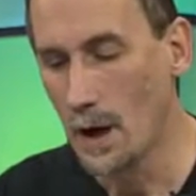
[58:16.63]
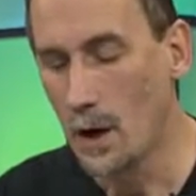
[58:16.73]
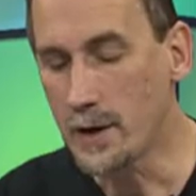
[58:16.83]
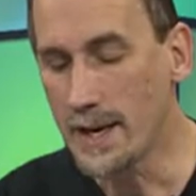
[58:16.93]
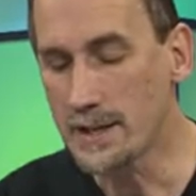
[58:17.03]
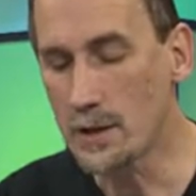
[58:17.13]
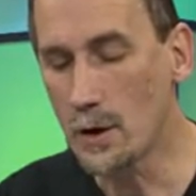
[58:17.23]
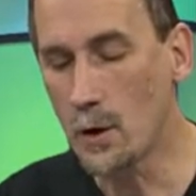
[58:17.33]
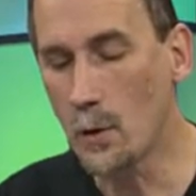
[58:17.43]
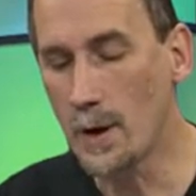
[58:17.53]
Okay,
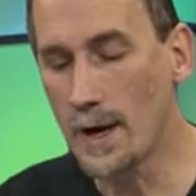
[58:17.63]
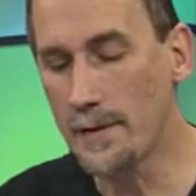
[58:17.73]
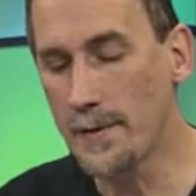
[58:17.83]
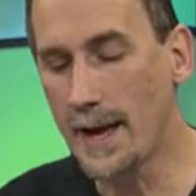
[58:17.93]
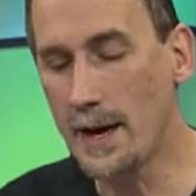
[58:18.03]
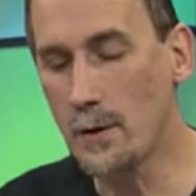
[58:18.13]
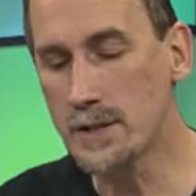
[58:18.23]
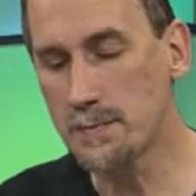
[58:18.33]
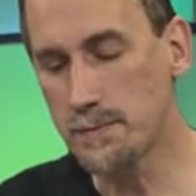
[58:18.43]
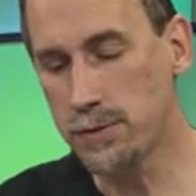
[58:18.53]
so now
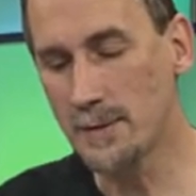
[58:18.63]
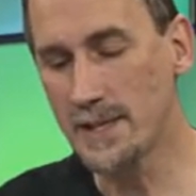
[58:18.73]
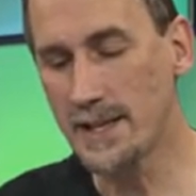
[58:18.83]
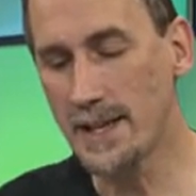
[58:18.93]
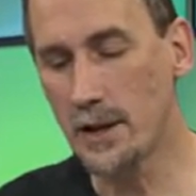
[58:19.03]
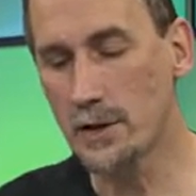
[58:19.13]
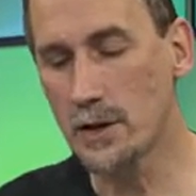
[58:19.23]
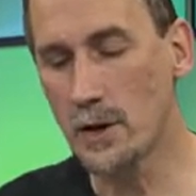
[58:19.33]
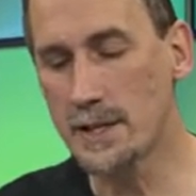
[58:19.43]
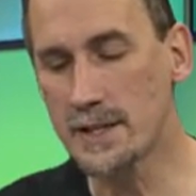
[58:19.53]
it's pretty much the end of the
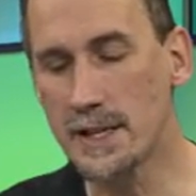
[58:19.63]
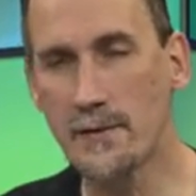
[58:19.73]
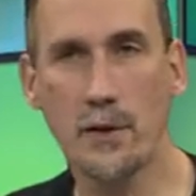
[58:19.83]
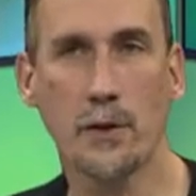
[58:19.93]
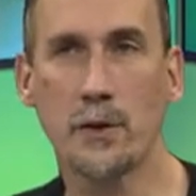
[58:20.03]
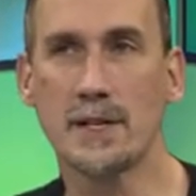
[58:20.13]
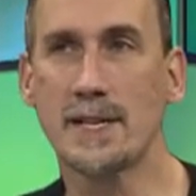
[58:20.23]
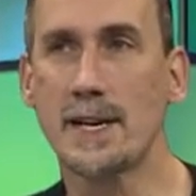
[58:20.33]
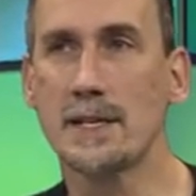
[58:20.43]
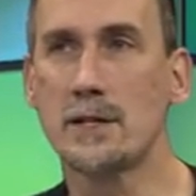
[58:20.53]
show. I'll just give you 30
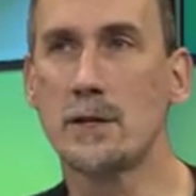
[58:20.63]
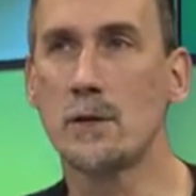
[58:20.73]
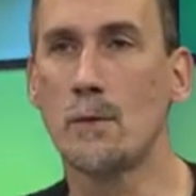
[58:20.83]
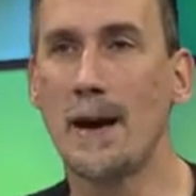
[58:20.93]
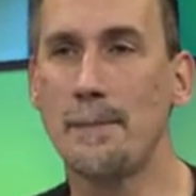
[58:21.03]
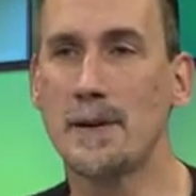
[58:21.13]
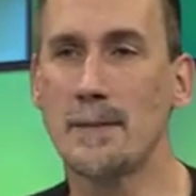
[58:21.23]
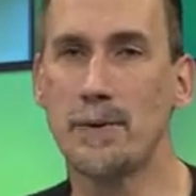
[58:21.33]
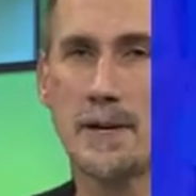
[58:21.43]
seconds to wrap up.